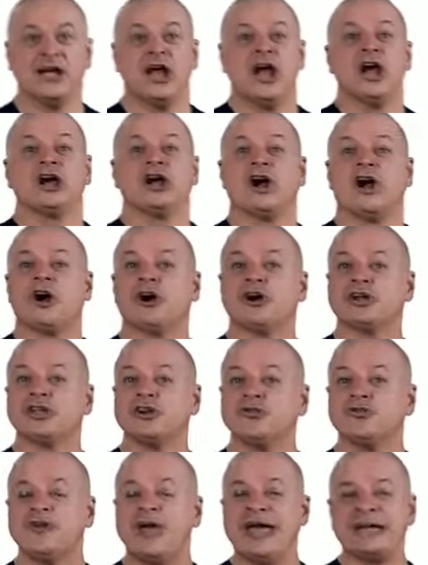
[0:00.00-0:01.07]

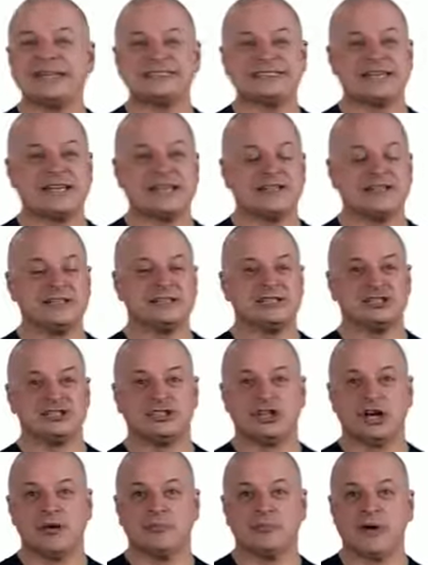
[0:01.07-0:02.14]
Cardiovascular, let's
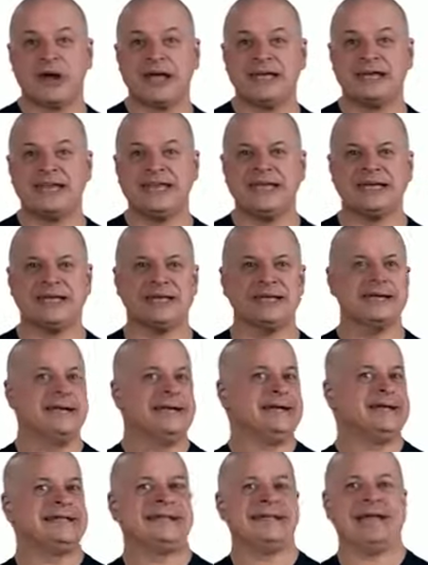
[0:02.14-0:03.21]
jump right in.
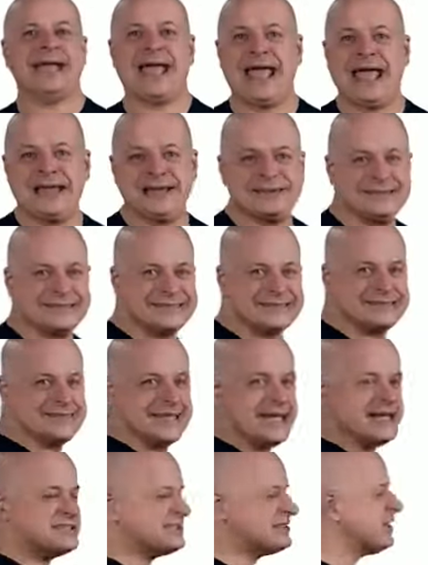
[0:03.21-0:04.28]
The Allen
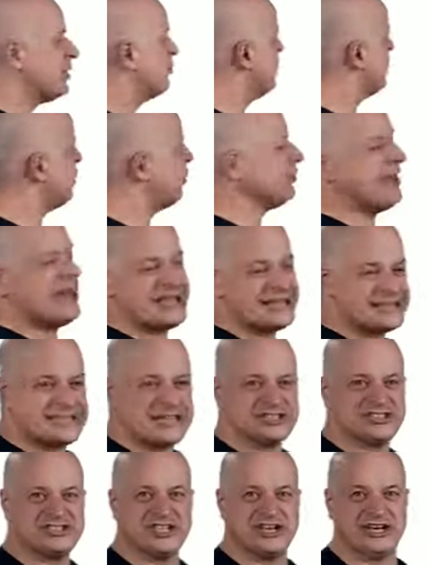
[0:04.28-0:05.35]
test. We don't like
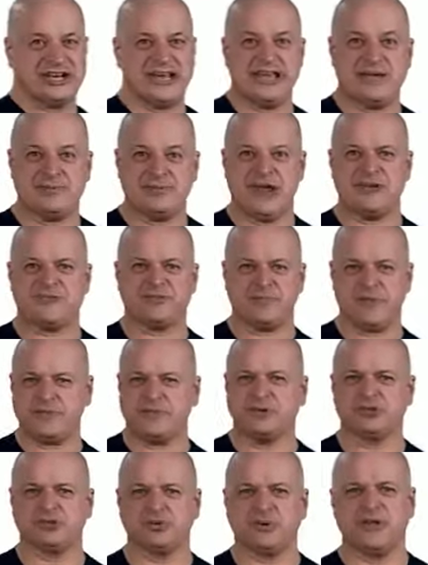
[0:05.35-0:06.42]
tests that are named after people
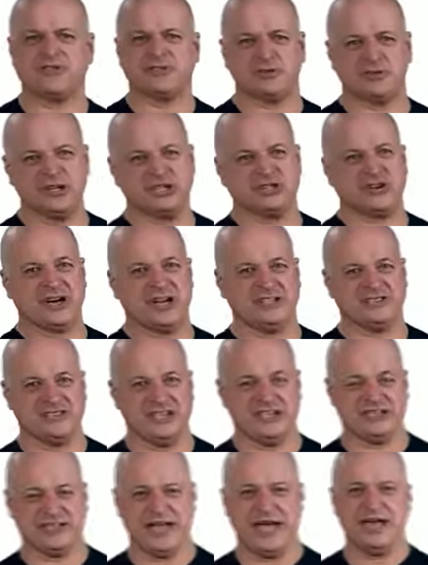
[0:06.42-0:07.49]
because we have to retranslate
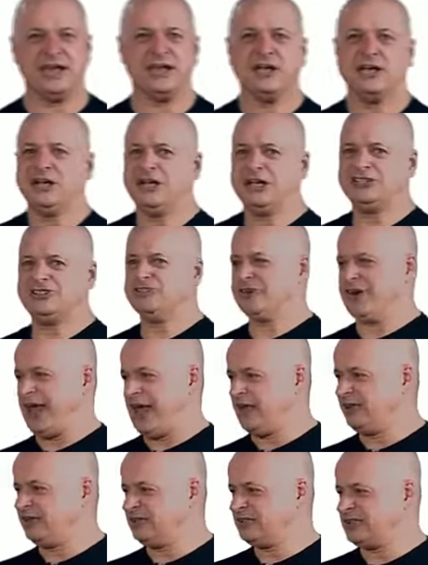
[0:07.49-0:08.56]
that. Is there an
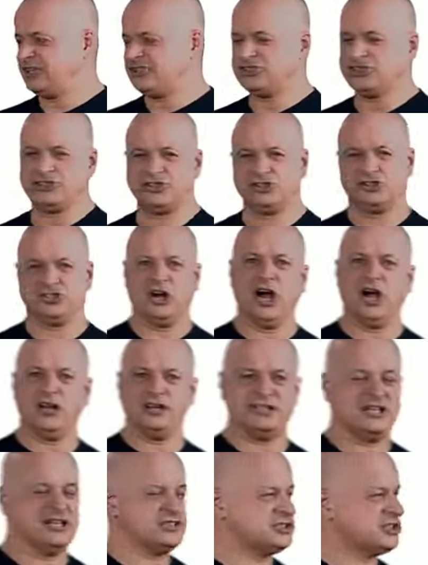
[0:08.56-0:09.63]
Allen test? There's John
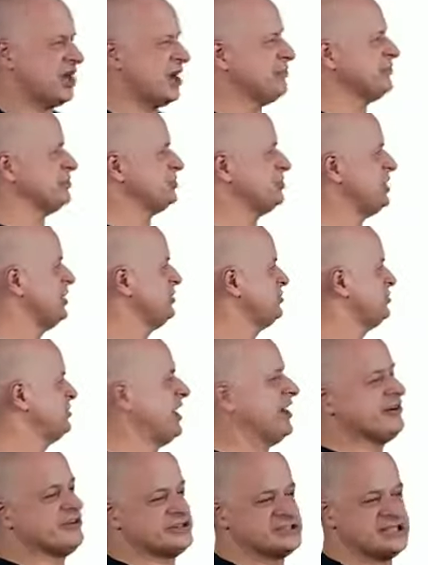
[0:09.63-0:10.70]
test, Thomas test,
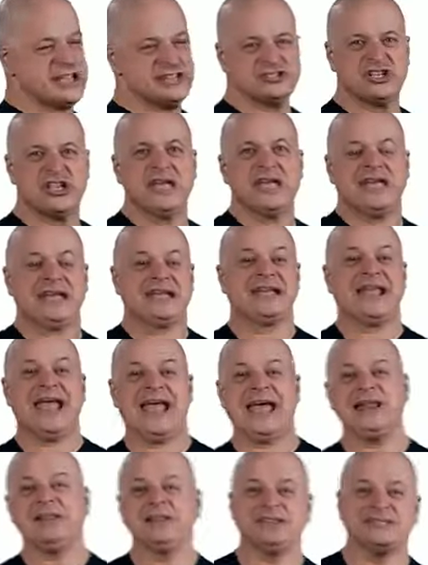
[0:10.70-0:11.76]
Sarah test. An
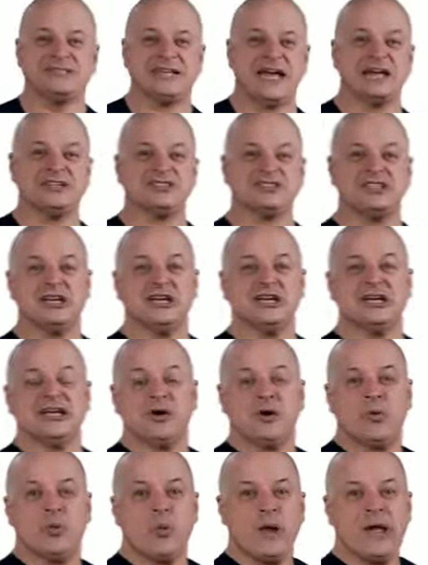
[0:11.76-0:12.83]
Allen test,
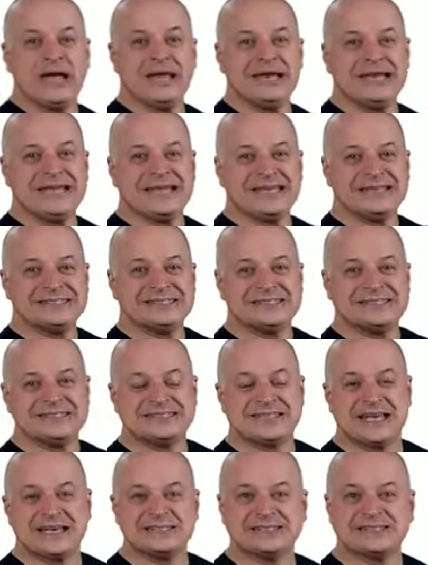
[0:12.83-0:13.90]
when is this
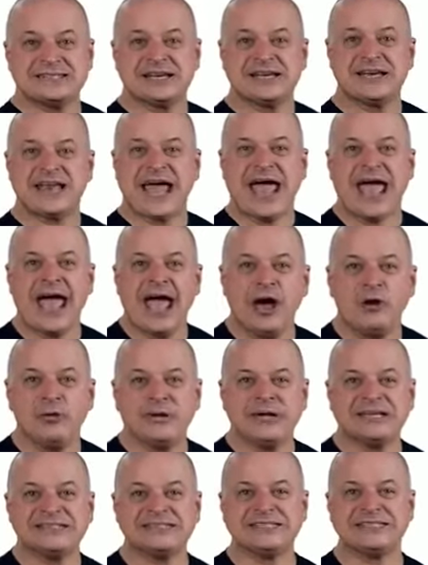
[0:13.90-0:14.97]
test done? How
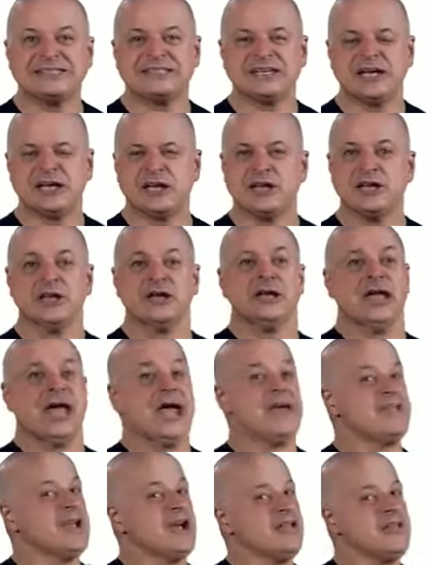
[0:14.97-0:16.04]
is it done? And
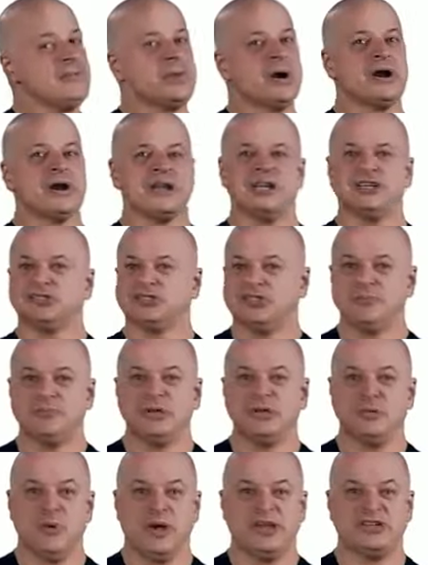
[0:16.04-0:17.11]
the other part is simply
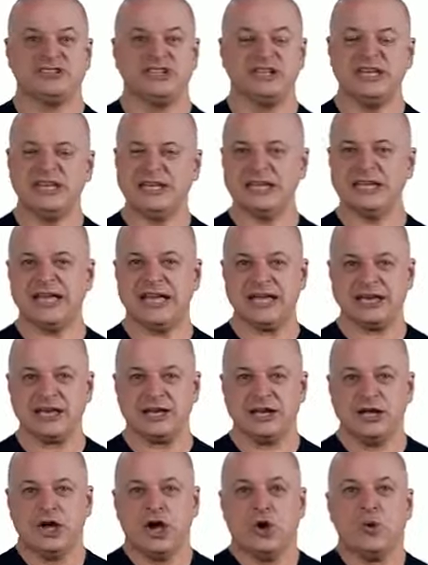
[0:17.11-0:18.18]
when is it indicated?
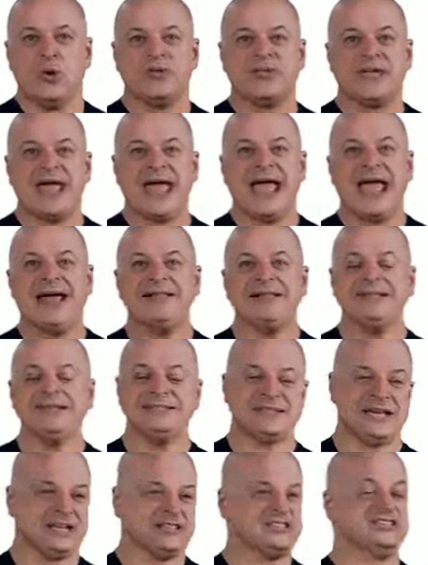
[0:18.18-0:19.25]
Well, the Allen
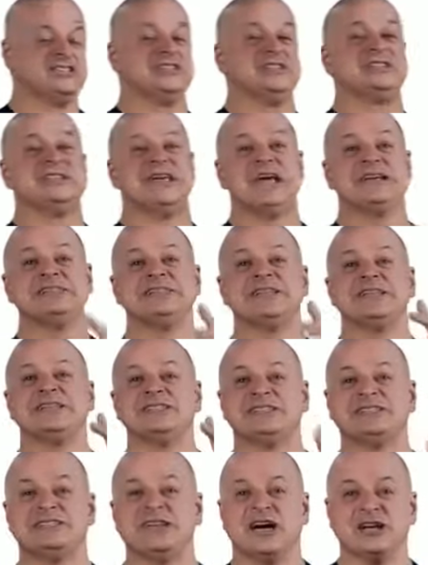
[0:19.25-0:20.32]
test is a test that is
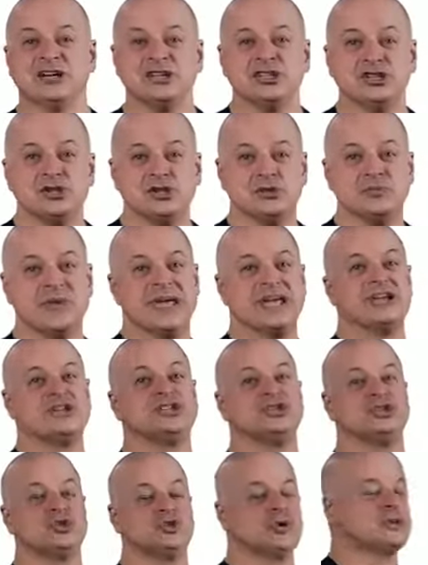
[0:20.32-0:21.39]
done to make
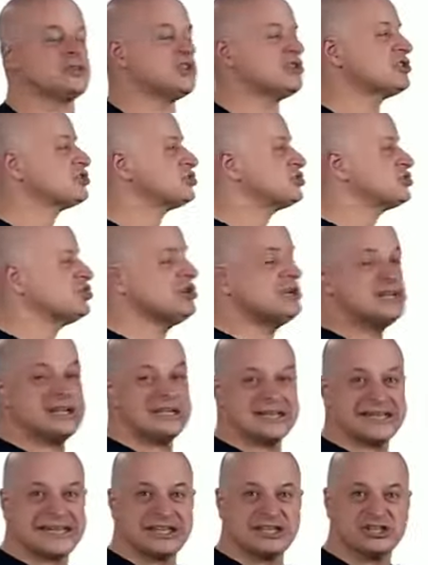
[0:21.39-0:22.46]
sure that the
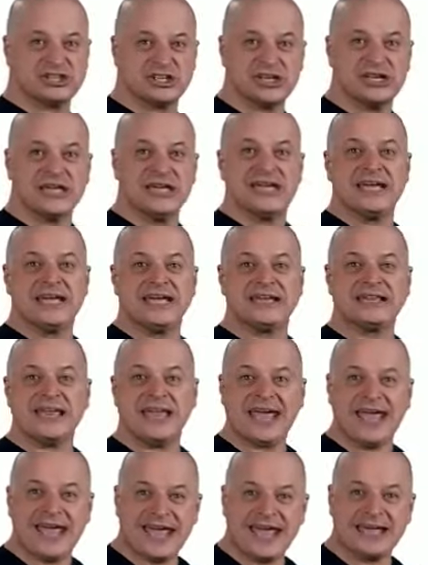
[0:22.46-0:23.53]
circulation in the
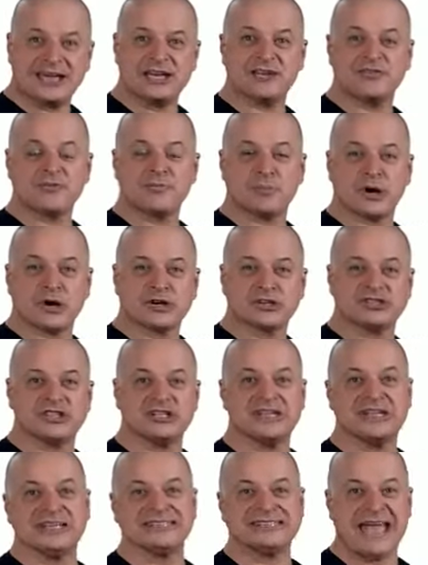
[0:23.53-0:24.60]
hand of a person
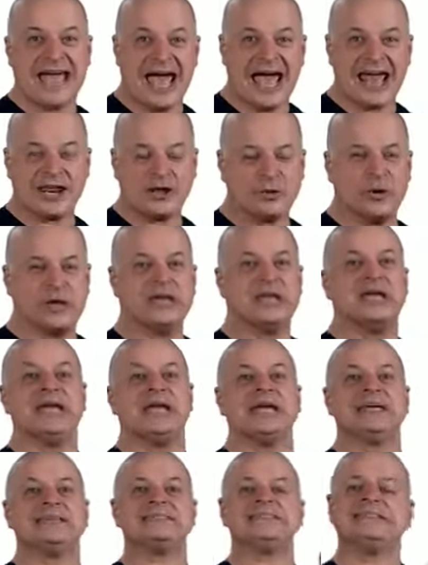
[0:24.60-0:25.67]
is adequate.
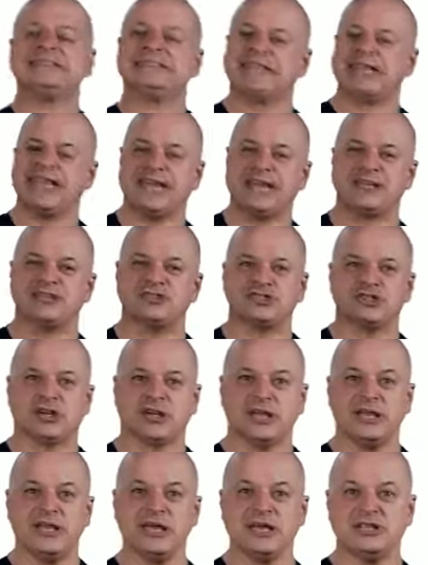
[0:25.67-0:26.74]
It's a hand
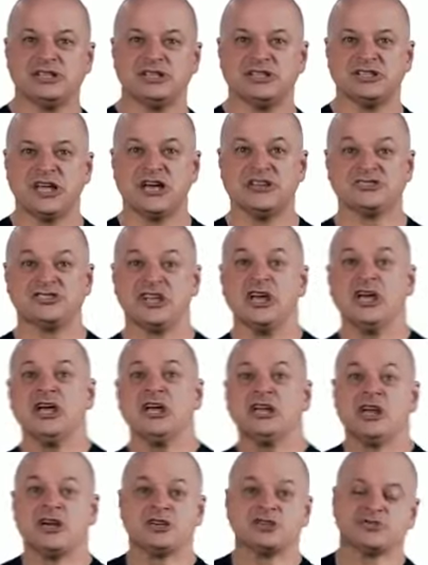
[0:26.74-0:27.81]
circulation test.
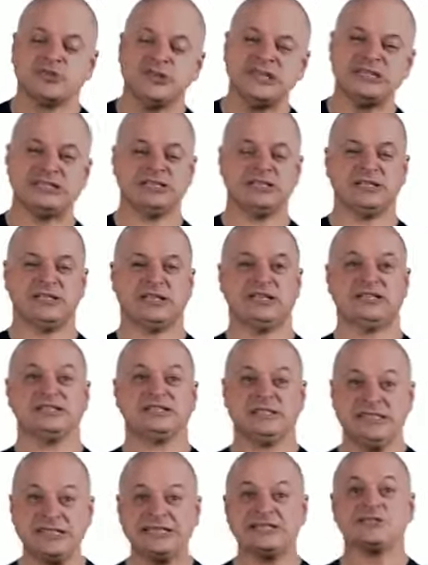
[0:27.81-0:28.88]
Now, as recently as
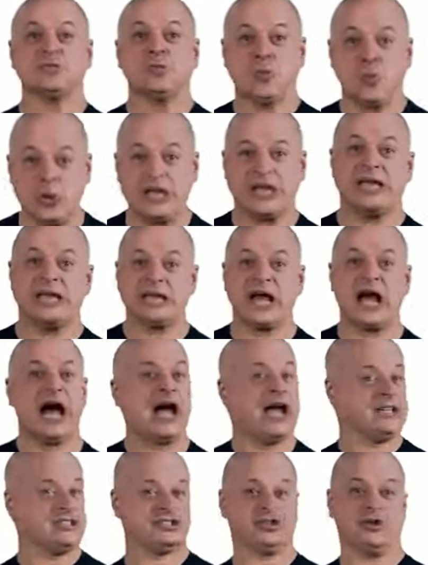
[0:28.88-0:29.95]
this week, I
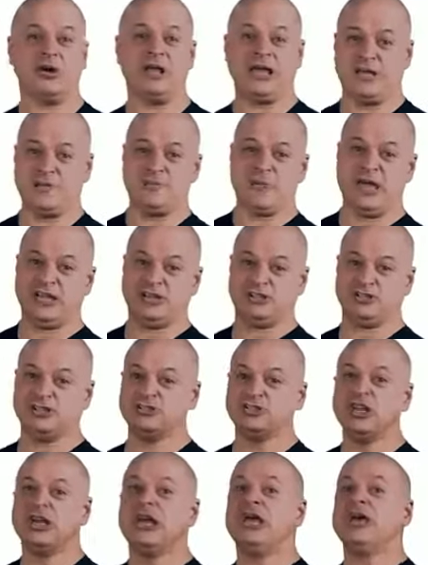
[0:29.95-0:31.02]
saw a patient
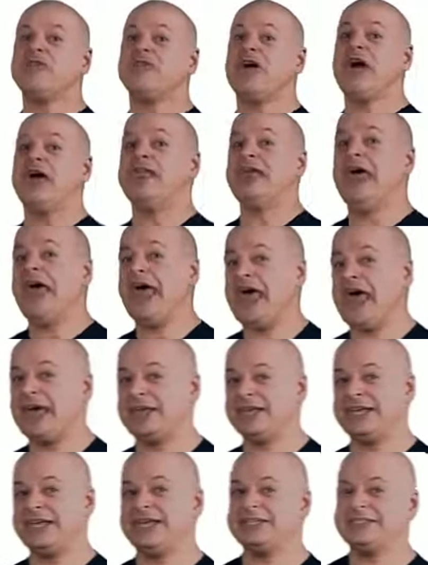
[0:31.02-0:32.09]
that had
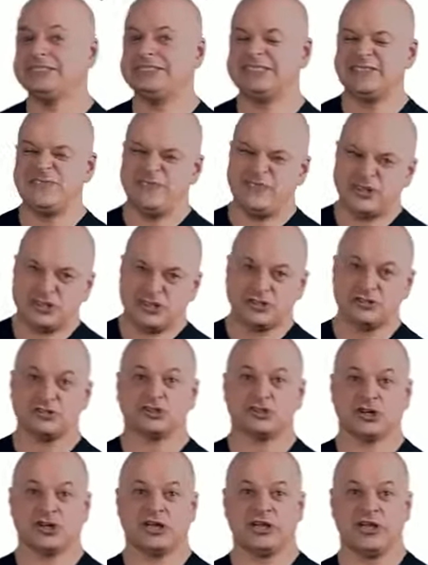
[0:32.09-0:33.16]
insufficient
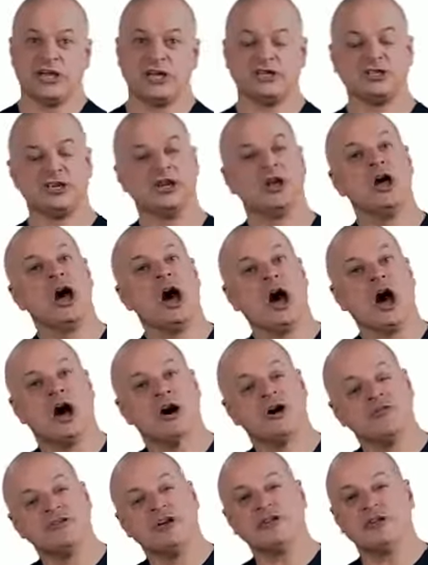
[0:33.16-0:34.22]
circulation
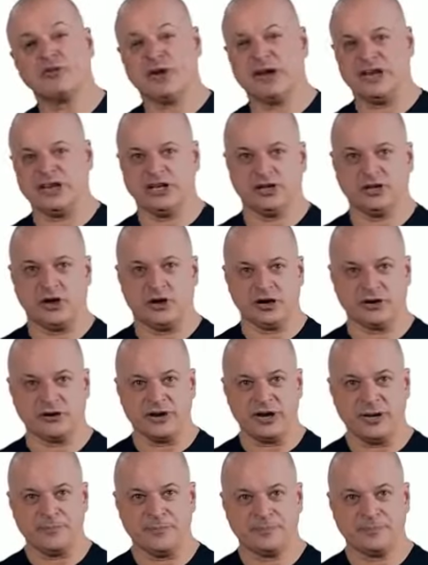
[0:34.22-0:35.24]
of the radial artery.